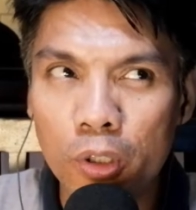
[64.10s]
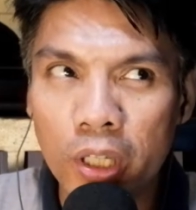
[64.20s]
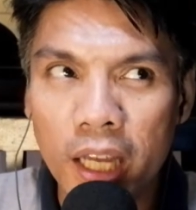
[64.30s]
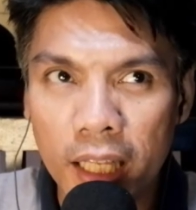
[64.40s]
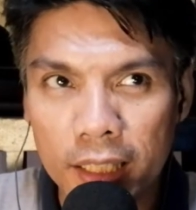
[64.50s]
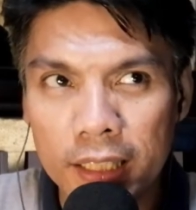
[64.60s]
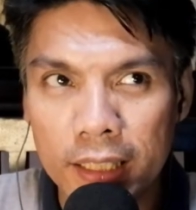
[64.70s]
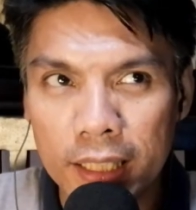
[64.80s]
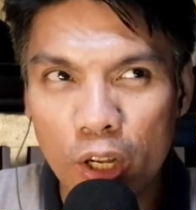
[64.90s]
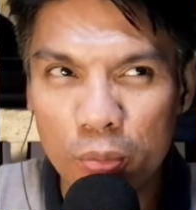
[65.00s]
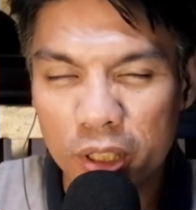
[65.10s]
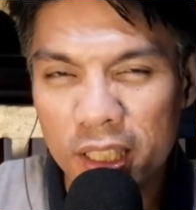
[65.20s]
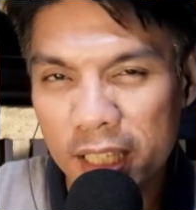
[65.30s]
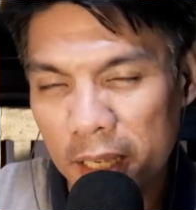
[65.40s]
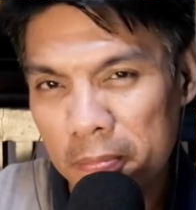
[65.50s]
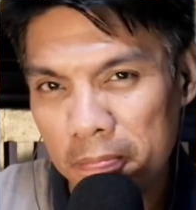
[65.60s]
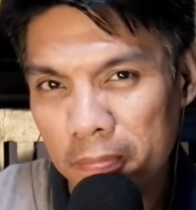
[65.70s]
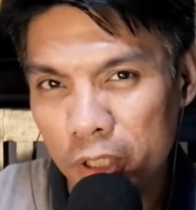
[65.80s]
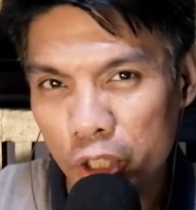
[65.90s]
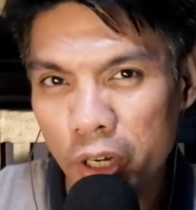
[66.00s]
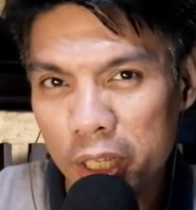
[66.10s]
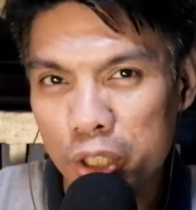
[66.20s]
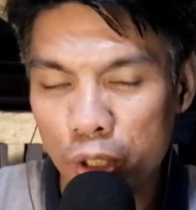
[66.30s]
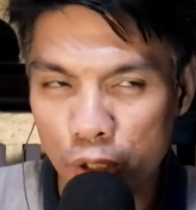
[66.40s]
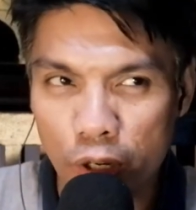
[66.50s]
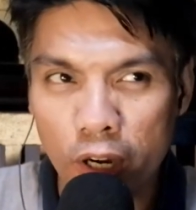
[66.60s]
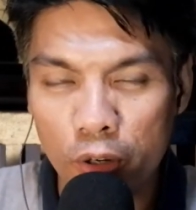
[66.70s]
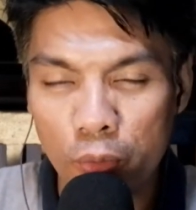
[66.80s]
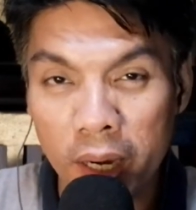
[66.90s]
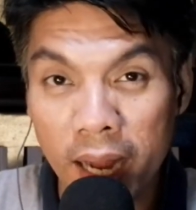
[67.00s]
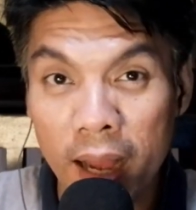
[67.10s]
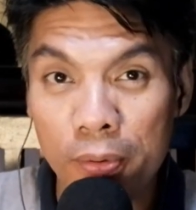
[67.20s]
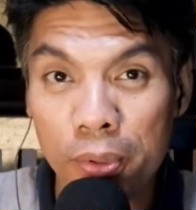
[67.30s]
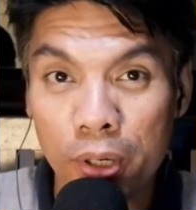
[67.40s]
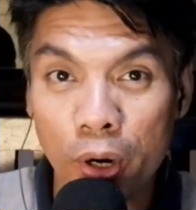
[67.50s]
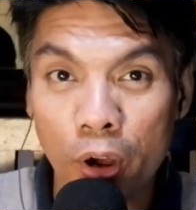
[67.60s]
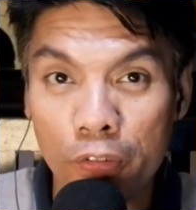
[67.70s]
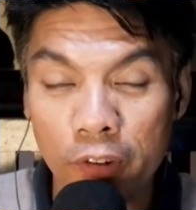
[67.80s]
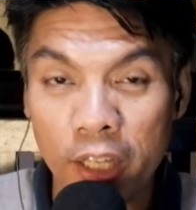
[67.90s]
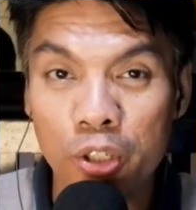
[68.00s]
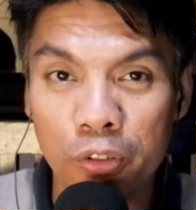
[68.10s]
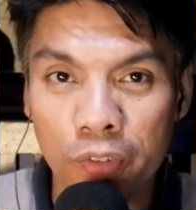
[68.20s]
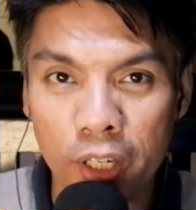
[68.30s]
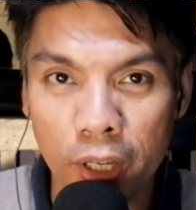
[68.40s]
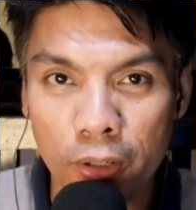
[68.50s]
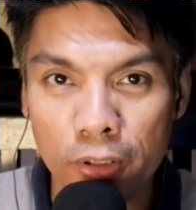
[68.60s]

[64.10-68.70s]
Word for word: looking at almost the same duration, so around one hour of lecture video.